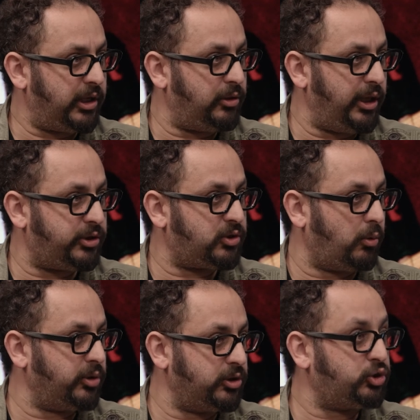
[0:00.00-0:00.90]
said this,
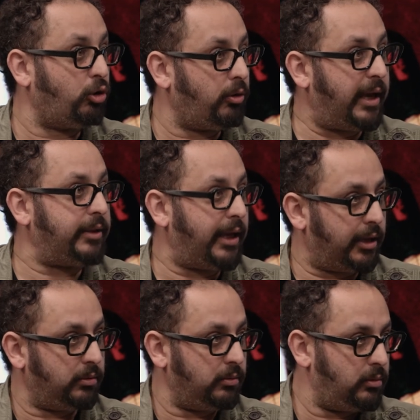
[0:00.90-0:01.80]
I wasn't sure about
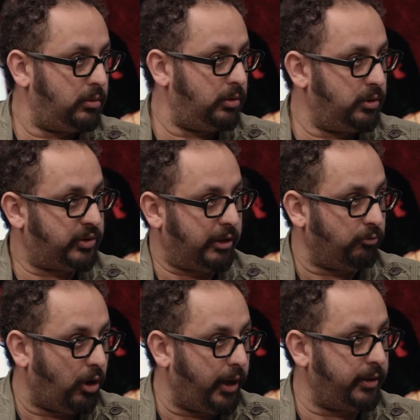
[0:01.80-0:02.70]
that. Is
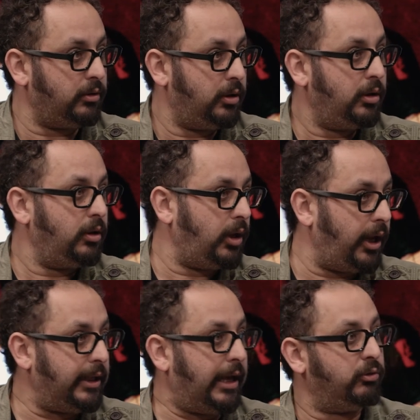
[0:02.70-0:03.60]
that right?
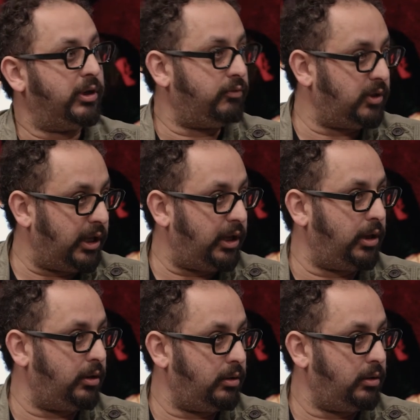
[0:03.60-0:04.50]
and they'll give you
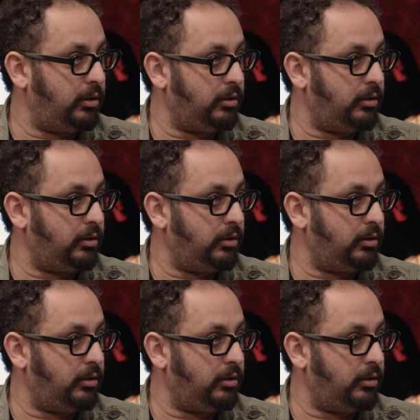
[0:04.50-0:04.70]
their